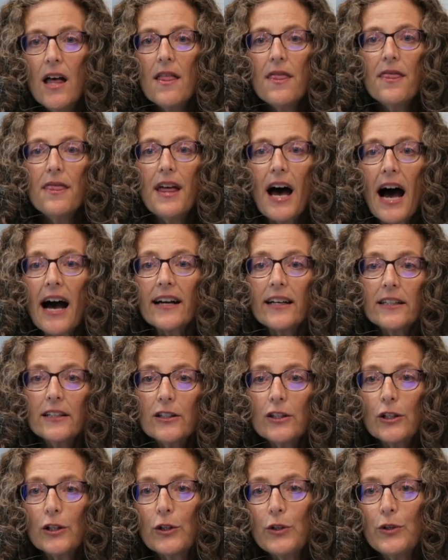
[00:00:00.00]
That
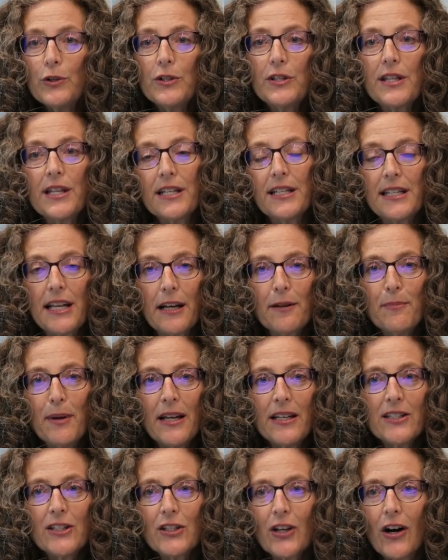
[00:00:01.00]
concludes the
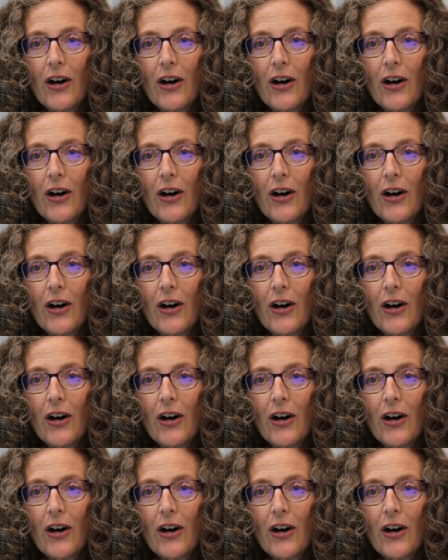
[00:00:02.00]
segment